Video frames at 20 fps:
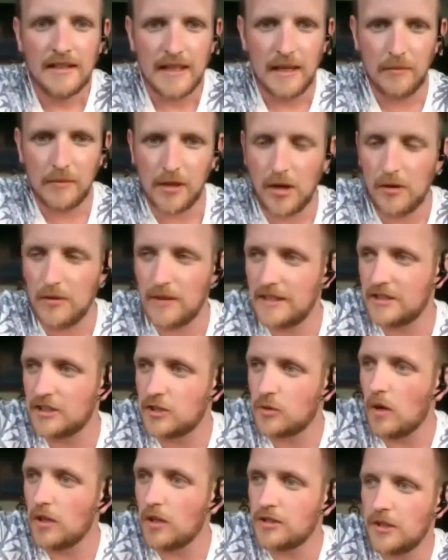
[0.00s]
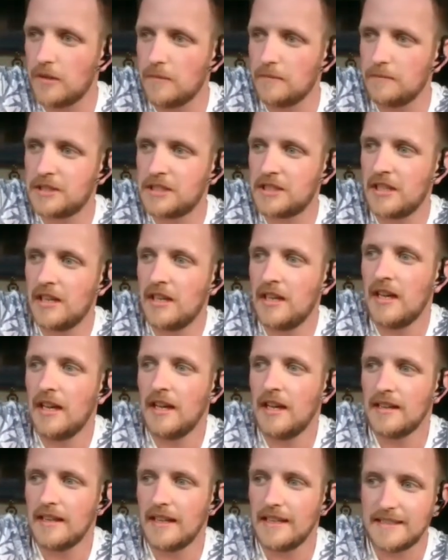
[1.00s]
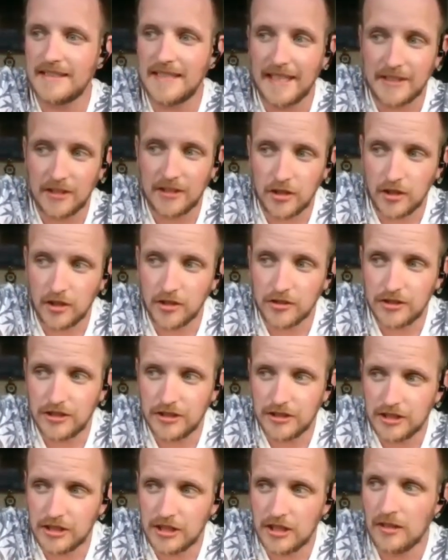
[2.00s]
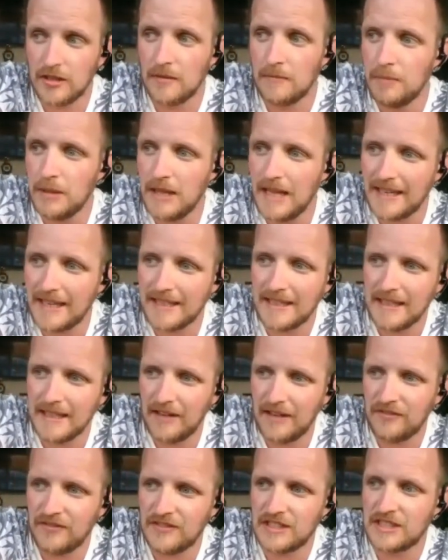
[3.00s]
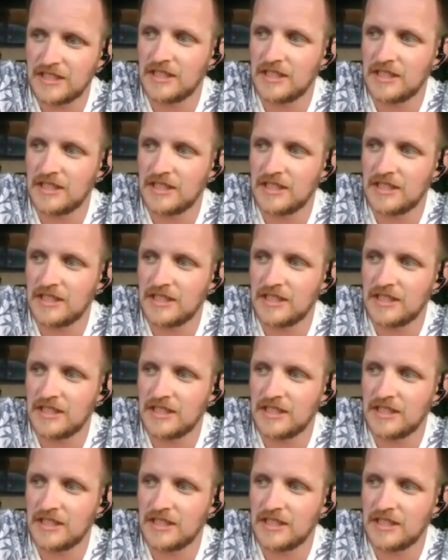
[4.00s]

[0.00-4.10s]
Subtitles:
then we're going into squat jumps, then tic-toc lunges, plank lifts,